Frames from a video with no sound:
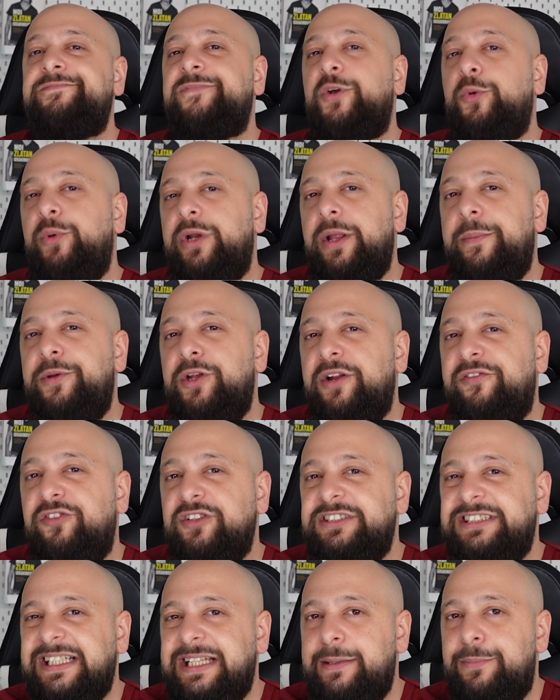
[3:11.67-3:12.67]
with a beautiful
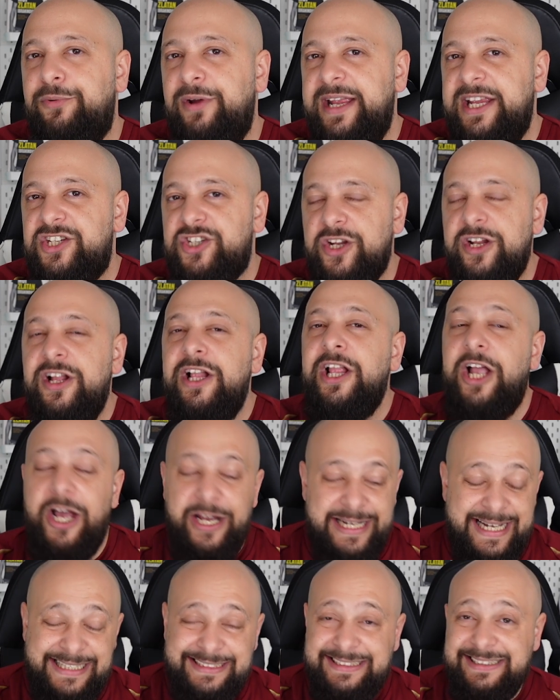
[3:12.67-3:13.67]
celebration, an
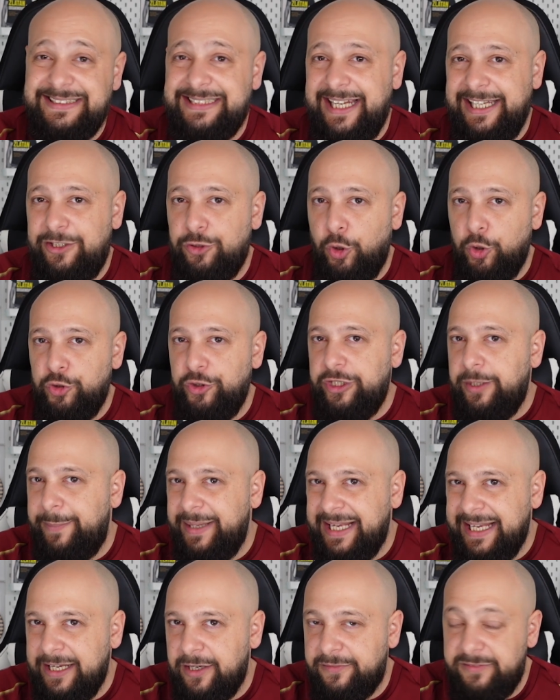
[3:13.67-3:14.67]
assist I told you in the
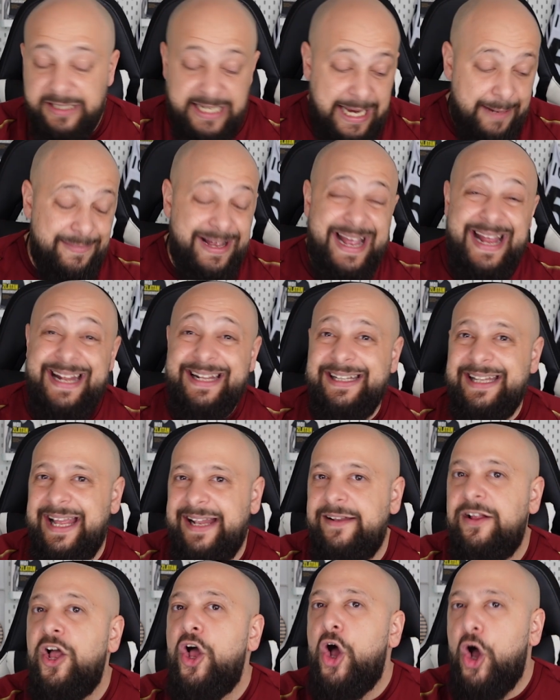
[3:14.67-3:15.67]
beginning of the game, and then
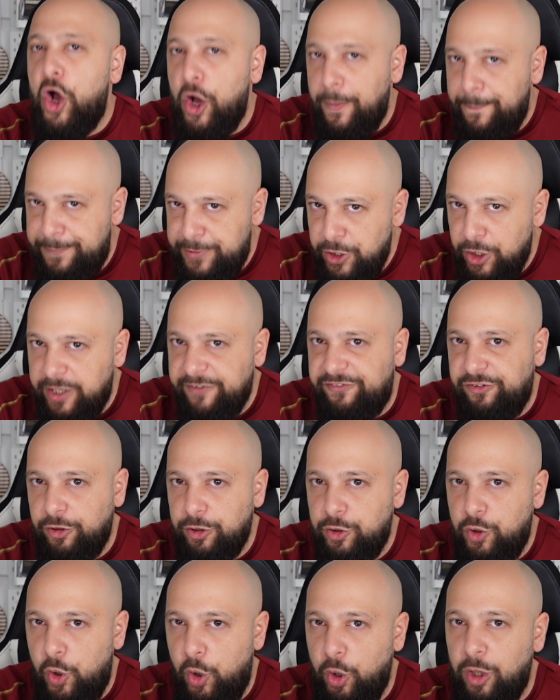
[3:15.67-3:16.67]
a beautiful
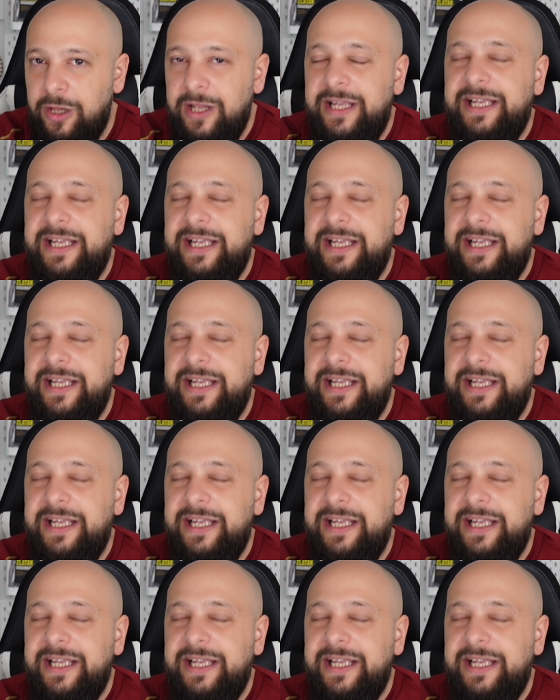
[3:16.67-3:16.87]
goal.